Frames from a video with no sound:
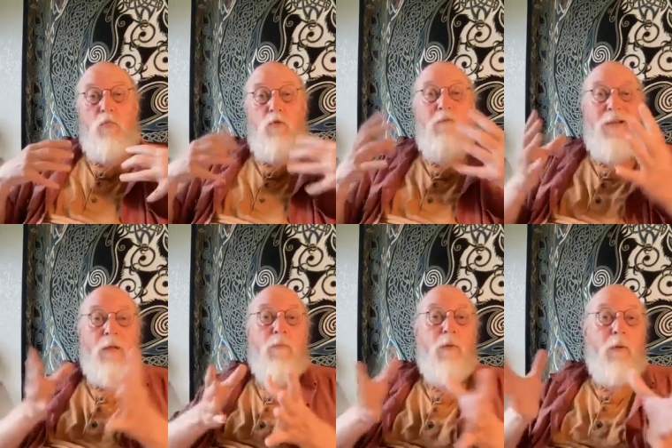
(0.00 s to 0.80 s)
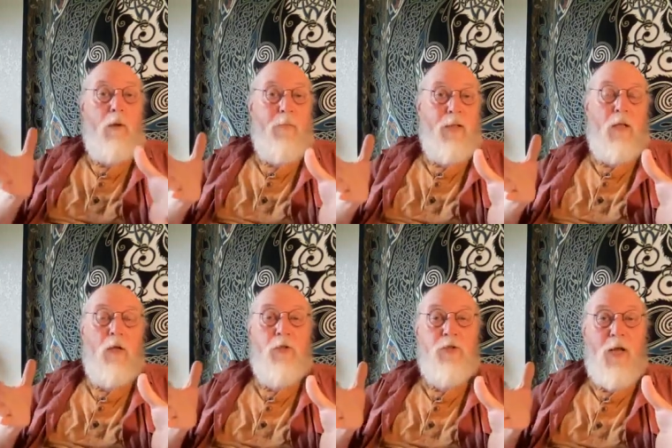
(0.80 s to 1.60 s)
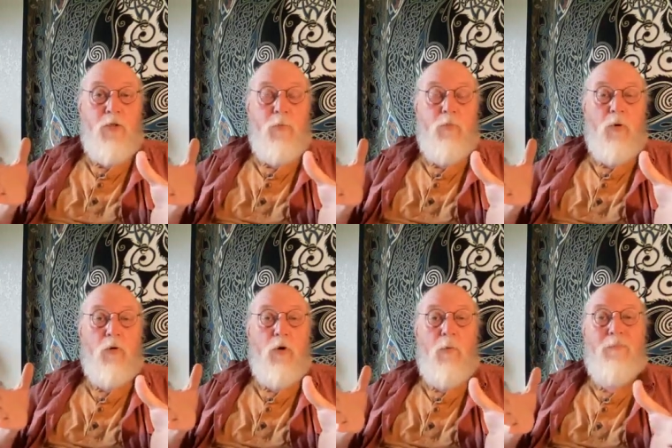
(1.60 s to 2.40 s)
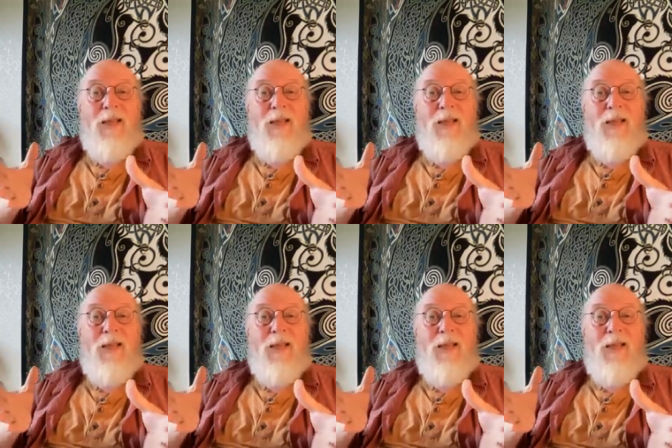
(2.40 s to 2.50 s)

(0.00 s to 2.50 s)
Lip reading: develop a mental health assessment protocol.